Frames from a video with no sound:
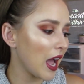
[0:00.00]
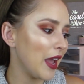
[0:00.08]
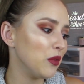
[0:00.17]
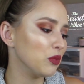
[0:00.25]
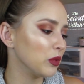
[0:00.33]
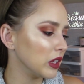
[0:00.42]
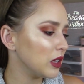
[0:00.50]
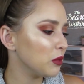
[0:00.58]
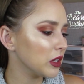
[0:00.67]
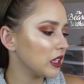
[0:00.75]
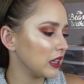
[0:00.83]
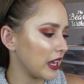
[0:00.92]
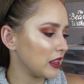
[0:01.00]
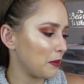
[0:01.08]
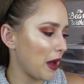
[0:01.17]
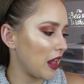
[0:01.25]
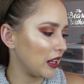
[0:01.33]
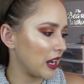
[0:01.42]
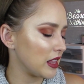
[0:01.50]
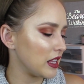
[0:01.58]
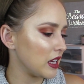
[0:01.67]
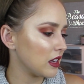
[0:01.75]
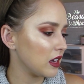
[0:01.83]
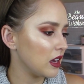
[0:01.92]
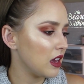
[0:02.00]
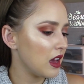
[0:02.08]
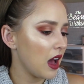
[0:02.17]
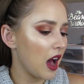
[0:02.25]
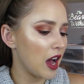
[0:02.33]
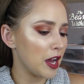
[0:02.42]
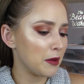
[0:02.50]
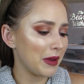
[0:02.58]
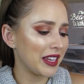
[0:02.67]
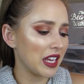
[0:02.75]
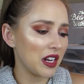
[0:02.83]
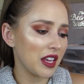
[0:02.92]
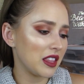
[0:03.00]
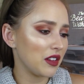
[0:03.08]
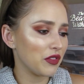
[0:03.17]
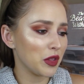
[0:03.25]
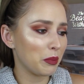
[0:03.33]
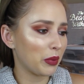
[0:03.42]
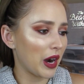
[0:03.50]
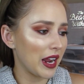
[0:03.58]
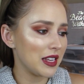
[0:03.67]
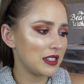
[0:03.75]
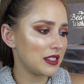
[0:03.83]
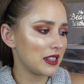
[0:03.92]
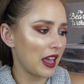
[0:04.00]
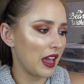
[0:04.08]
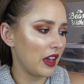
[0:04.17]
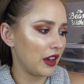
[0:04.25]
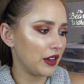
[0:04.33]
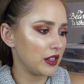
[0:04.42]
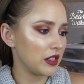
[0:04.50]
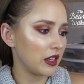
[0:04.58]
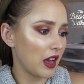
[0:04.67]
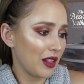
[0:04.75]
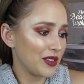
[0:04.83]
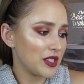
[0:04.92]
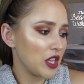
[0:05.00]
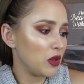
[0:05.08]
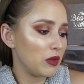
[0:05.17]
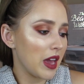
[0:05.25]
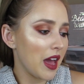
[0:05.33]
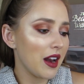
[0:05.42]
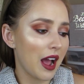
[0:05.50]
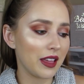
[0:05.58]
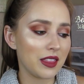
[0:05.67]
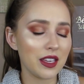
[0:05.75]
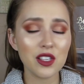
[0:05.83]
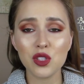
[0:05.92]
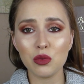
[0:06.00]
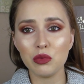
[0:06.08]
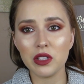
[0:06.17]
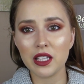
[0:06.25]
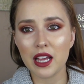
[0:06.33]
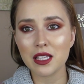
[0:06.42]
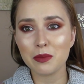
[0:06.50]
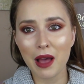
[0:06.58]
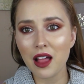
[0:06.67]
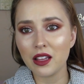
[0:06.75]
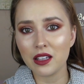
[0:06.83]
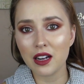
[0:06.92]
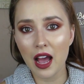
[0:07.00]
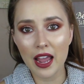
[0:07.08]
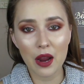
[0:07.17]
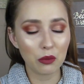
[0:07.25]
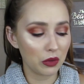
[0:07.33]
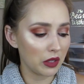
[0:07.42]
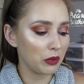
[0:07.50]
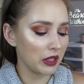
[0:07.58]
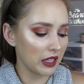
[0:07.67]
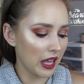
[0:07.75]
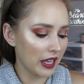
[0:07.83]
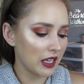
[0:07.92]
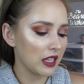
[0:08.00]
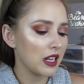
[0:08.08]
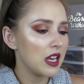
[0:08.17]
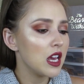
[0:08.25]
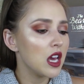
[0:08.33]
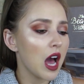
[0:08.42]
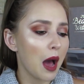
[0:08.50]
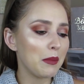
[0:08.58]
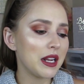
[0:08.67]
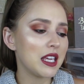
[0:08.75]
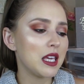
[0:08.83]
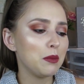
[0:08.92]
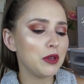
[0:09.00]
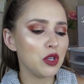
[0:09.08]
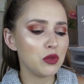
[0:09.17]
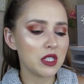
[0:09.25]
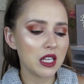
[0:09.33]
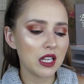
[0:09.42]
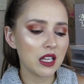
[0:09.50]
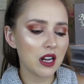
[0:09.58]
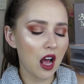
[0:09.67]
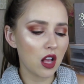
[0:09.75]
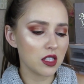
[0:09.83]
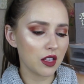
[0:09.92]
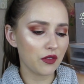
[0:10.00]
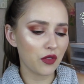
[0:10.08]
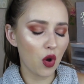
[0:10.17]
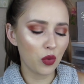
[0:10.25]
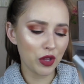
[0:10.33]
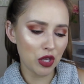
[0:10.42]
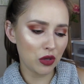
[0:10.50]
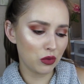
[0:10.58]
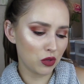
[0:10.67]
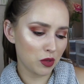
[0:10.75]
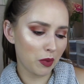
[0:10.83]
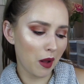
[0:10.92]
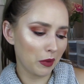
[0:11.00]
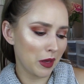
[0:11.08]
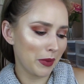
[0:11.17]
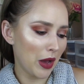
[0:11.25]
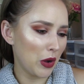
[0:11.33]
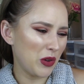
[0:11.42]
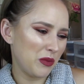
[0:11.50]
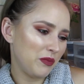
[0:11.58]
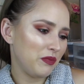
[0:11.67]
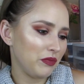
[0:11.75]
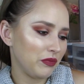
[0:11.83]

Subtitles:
I really, really like the palette, I think. Again, I think for the price and the colors that you get, I think it's a really nice palette. I really, really like it. I'm going to keep using it, as I've only used probably about,